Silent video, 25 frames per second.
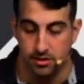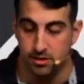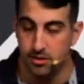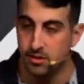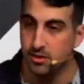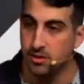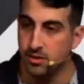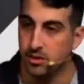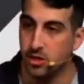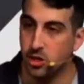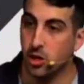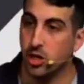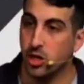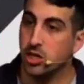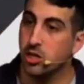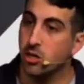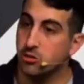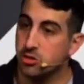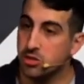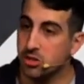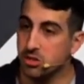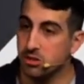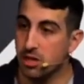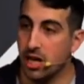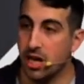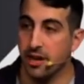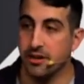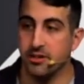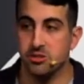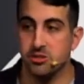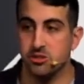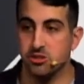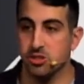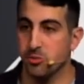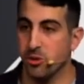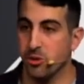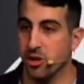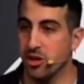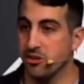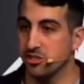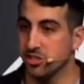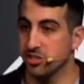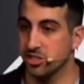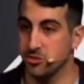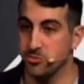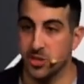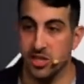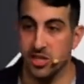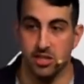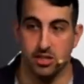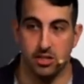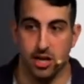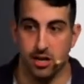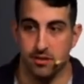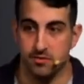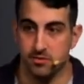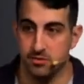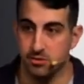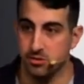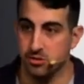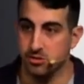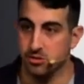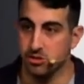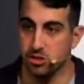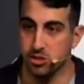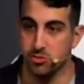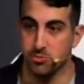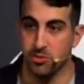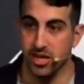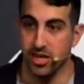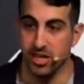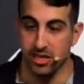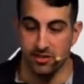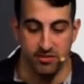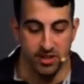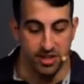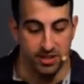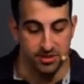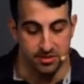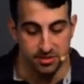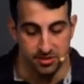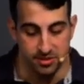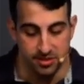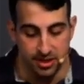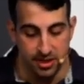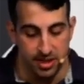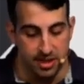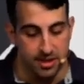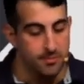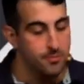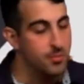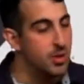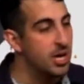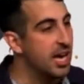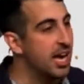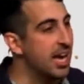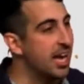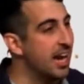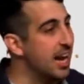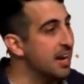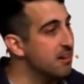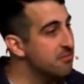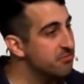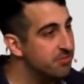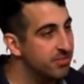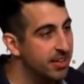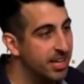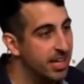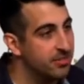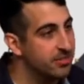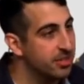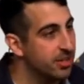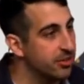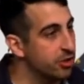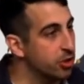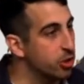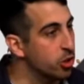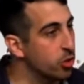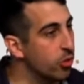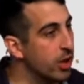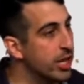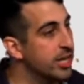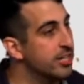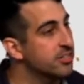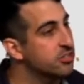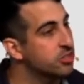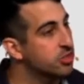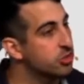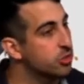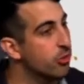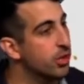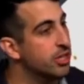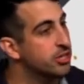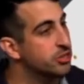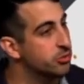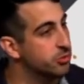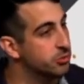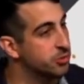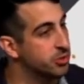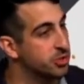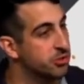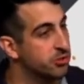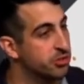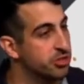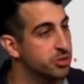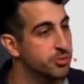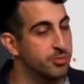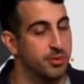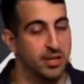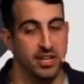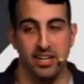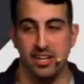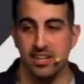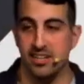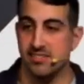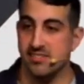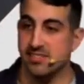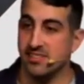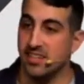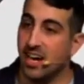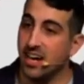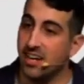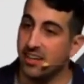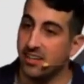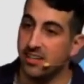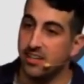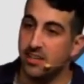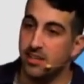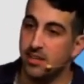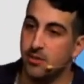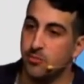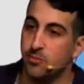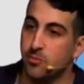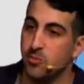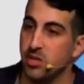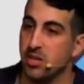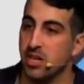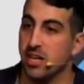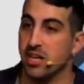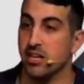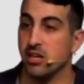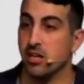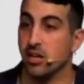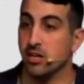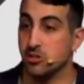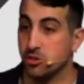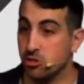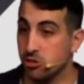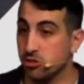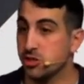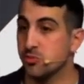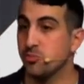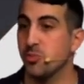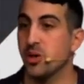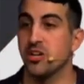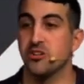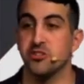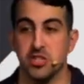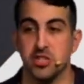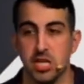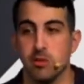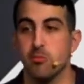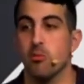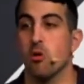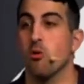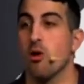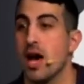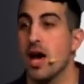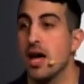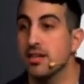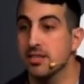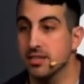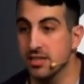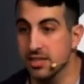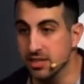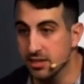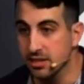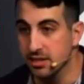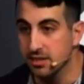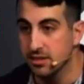You know, I coach a lot of church planters, I speak a lot of church planting events, and I've found that the greatest threat to a church plant is not an, a church planter's immorality,